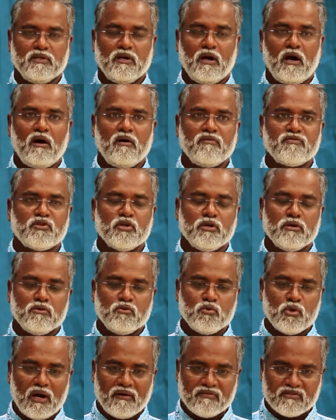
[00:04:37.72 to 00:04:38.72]
After
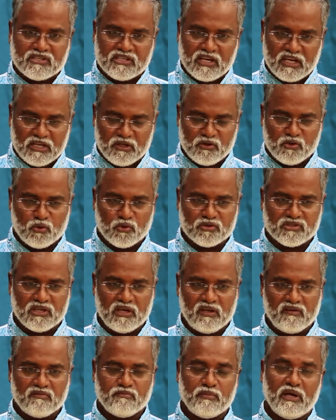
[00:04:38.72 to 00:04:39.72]
you have tired
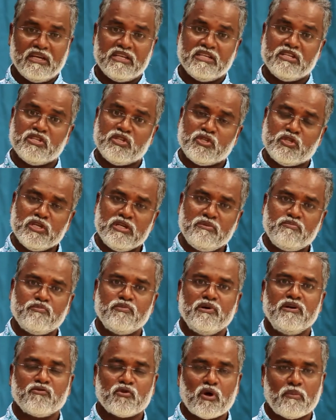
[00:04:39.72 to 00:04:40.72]
yourself by deep
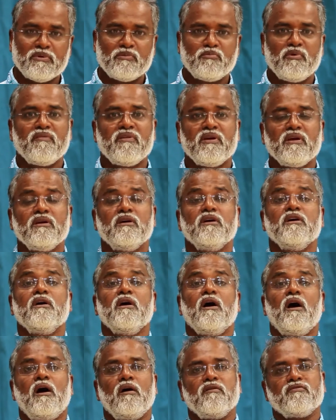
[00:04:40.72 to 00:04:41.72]
and rapid breathing,
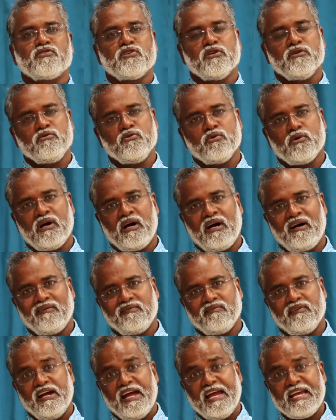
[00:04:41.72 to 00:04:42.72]
after you
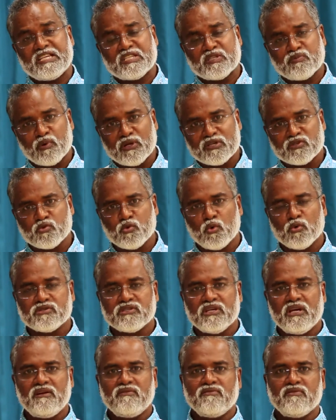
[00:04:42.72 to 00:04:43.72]
have expressed
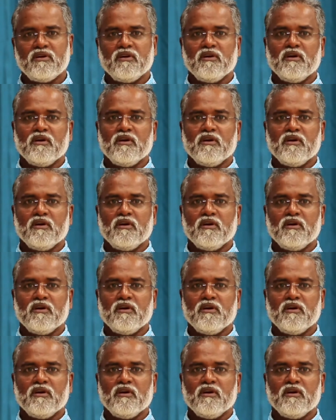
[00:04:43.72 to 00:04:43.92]
yourself,